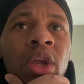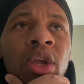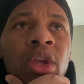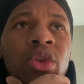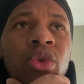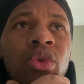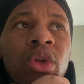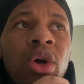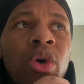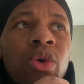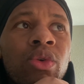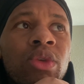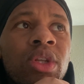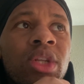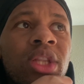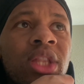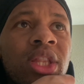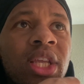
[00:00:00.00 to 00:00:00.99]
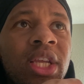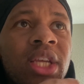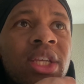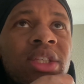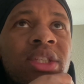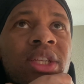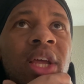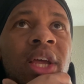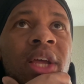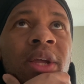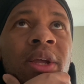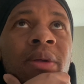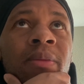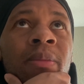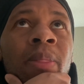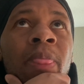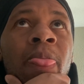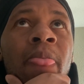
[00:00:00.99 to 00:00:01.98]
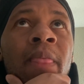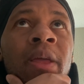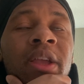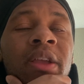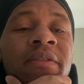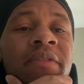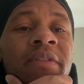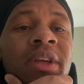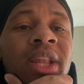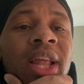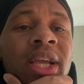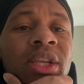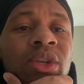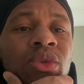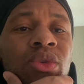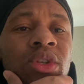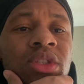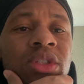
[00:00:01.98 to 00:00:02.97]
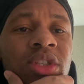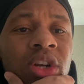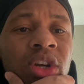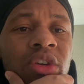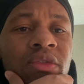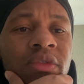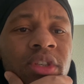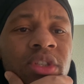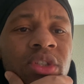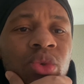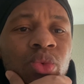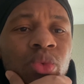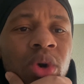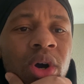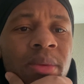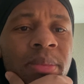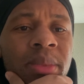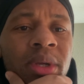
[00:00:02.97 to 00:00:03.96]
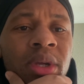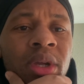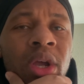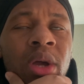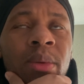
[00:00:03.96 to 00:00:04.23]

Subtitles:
you know, the things that he feel like you deserve as a woman.